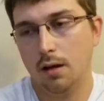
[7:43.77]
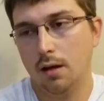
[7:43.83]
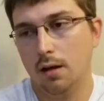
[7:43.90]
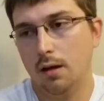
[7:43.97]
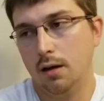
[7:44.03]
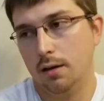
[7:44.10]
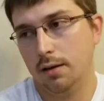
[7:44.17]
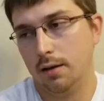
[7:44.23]

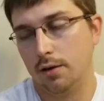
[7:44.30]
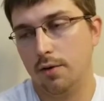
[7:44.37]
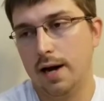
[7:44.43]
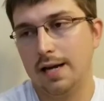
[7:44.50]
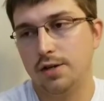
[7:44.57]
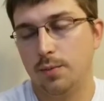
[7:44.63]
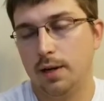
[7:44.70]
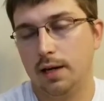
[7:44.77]
the
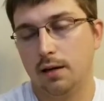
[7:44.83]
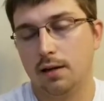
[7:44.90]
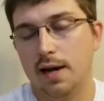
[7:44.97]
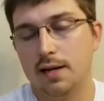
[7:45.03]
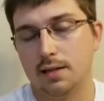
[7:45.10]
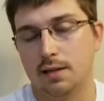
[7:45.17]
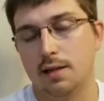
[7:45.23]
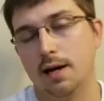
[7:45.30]
graduating class
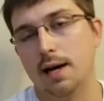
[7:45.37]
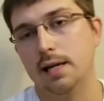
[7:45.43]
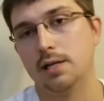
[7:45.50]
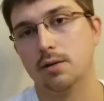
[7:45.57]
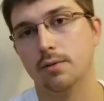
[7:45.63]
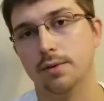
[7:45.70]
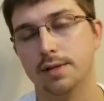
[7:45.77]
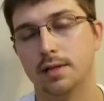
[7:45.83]
at the high school
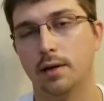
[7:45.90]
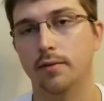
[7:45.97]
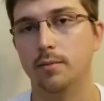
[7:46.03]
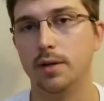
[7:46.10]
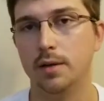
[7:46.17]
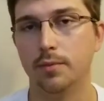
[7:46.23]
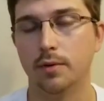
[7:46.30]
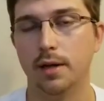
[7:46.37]
was 7
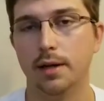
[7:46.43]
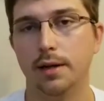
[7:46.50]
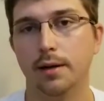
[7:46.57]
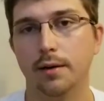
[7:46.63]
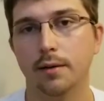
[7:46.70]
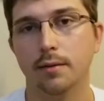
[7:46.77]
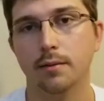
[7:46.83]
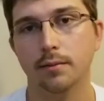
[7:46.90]
people that year,
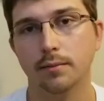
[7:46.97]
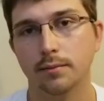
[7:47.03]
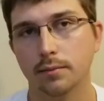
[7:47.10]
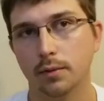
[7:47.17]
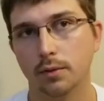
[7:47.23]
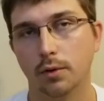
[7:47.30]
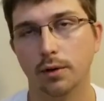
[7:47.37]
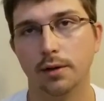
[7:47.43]

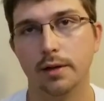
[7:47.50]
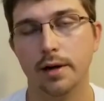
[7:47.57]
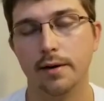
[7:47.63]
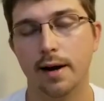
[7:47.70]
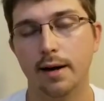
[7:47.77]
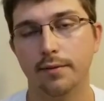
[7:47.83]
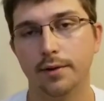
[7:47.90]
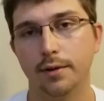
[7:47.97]
or the year
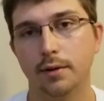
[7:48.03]
after.